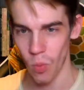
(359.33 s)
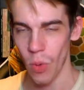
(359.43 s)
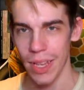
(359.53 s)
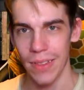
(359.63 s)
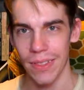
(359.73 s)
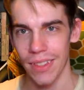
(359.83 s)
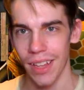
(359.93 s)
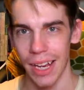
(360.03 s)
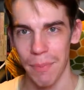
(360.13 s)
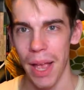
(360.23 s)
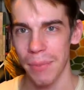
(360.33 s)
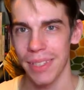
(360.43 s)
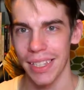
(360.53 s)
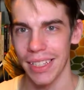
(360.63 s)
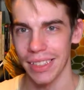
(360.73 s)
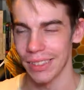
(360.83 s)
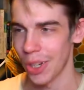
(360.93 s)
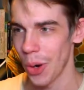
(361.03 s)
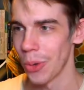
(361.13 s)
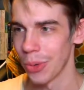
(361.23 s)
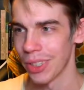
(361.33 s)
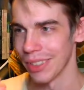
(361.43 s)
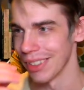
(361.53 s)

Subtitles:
with like Pepsi and Coke and